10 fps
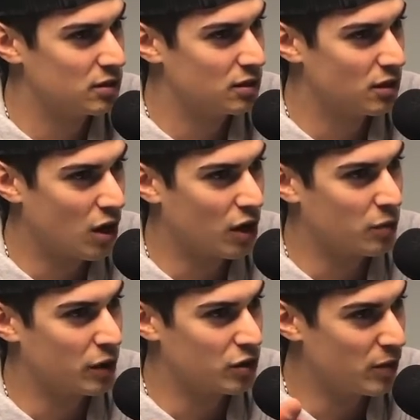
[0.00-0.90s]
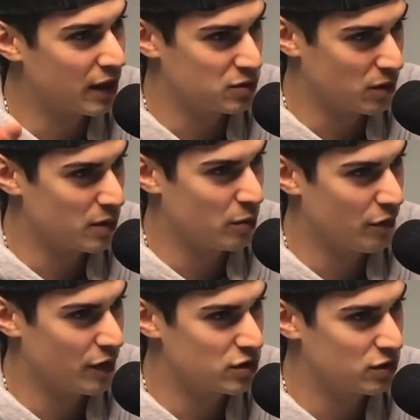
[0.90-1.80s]
a hockey player. Do you actually want to be a
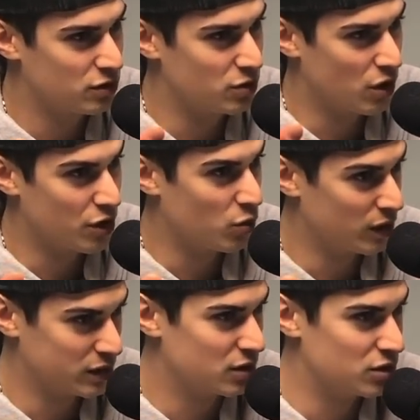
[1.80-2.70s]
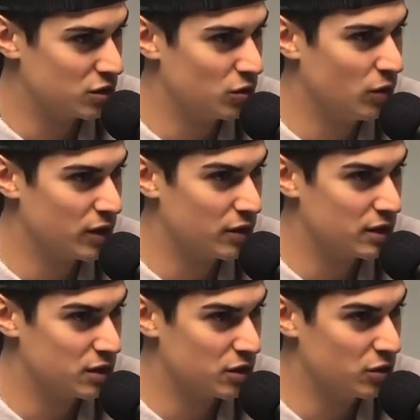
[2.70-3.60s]
professional? Are you willing to do what you need
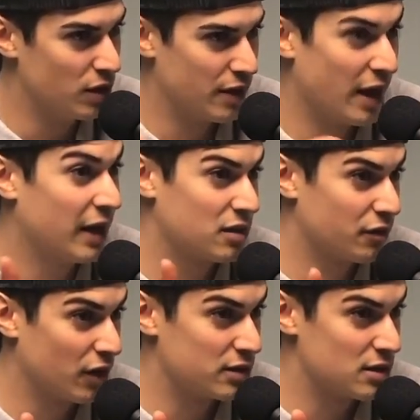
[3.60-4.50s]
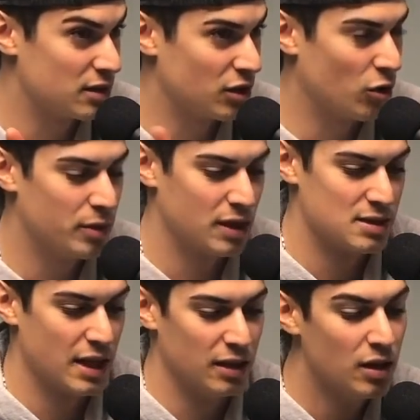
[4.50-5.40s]
to do? And that defines it, you know, because
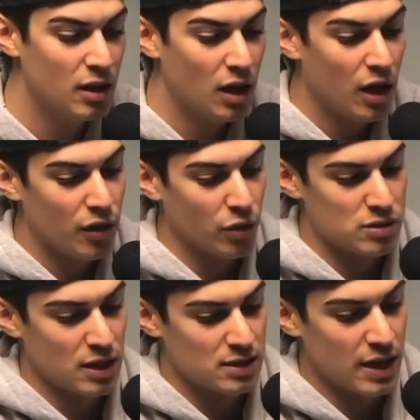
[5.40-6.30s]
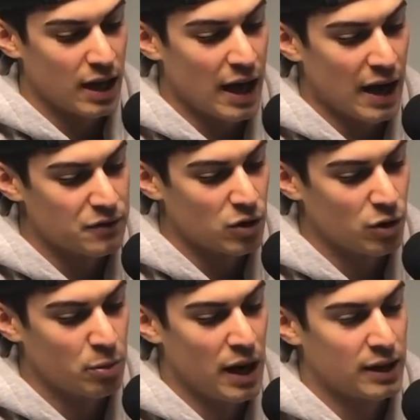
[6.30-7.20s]
then those things like I have to go to
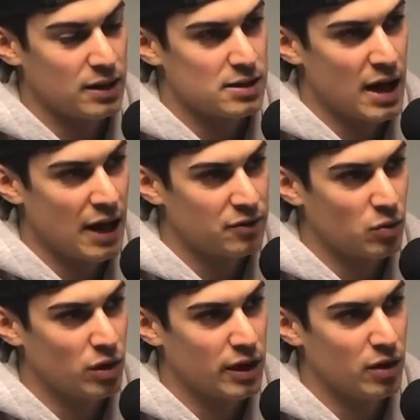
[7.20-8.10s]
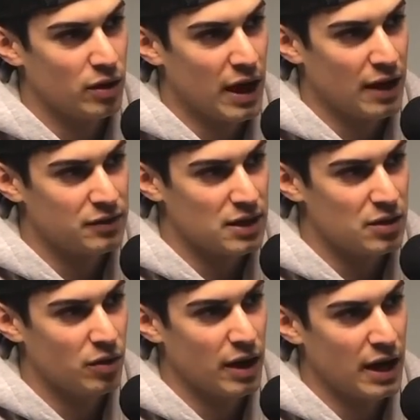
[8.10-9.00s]
practice, I have to work out, I have to
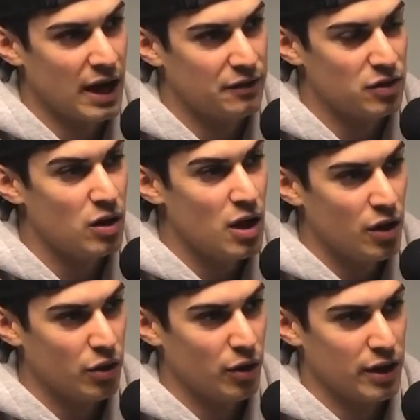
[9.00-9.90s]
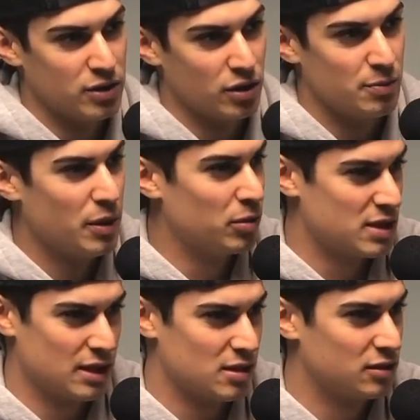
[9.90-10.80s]
eat right, I have to. People
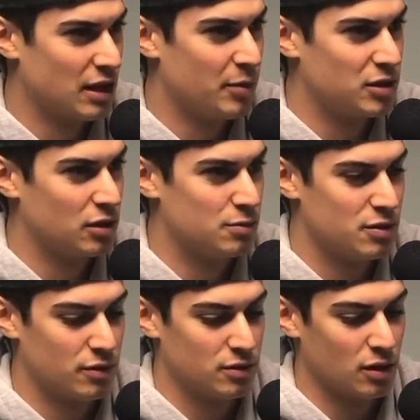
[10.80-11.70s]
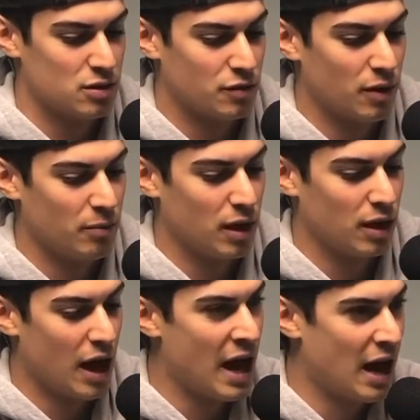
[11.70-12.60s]
say this all the time. It turns from
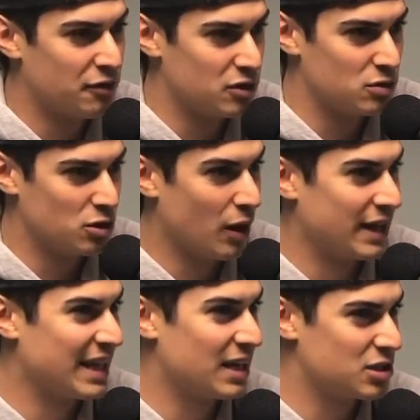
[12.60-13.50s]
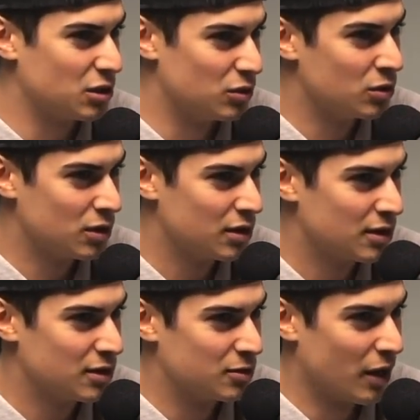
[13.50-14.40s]
I have to I get to,
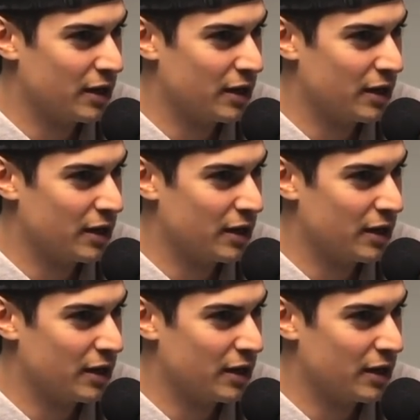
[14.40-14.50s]
right?